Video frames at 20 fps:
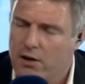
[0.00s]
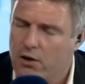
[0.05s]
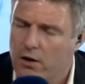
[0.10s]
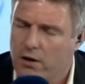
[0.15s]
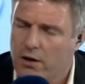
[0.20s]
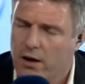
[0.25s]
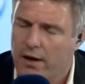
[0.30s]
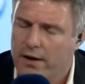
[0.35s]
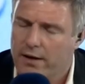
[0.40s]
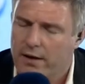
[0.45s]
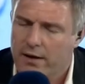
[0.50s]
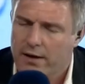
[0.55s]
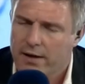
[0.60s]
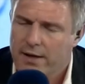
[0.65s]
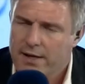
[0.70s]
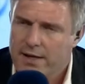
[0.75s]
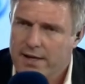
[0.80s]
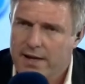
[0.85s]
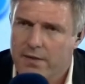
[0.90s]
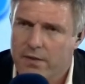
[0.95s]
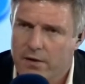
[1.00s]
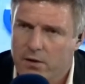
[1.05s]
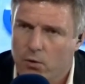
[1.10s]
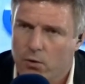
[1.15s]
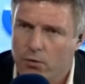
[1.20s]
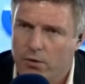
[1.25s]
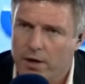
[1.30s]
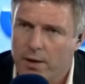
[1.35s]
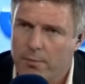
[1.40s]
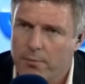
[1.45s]
look like in the
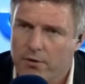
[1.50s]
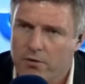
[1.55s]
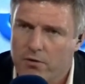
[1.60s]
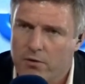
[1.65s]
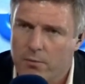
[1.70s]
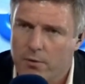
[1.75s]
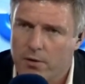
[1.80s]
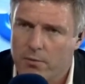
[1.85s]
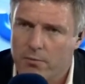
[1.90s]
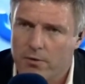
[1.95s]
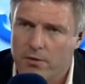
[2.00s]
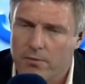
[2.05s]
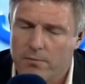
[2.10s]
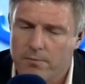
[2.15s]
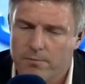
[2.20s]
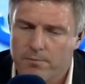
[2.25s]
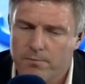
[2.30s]
Northern Emirates at the moment?